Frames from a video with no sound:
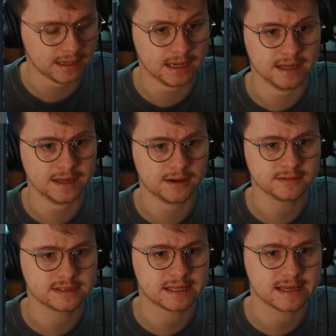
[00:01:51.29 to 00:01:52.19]

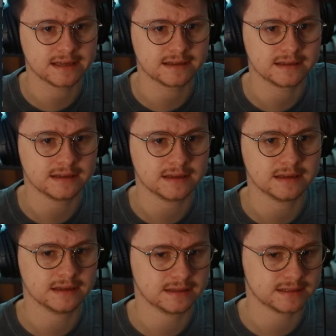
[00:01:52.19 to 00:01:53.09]
notes here.
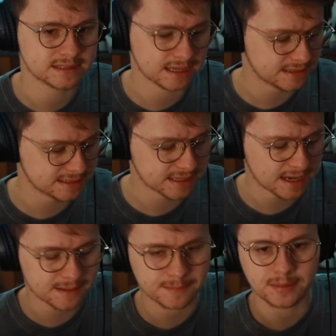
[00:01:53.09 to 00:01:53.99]
Let's get this
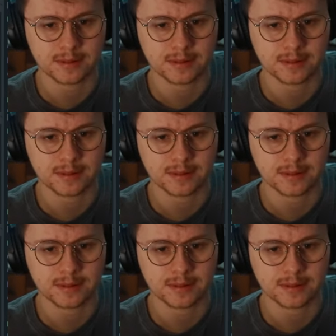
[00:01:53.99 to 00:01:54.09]
up.